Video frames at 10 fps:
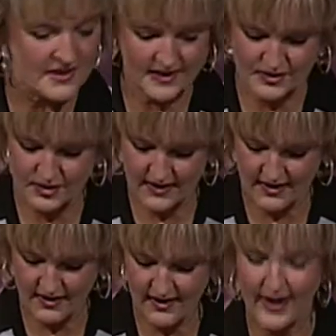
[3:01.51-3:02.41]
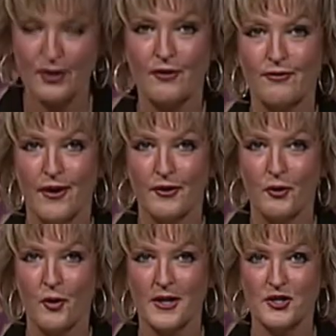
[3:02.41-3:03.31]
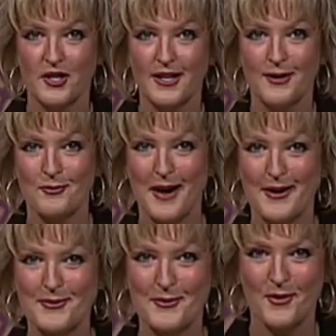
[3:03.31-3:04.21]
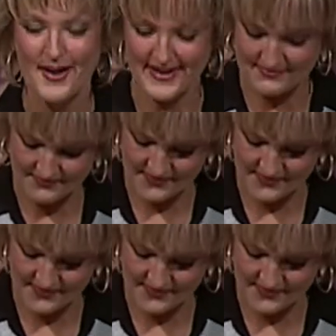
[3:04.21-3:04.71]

the answer there. And your final question in round one.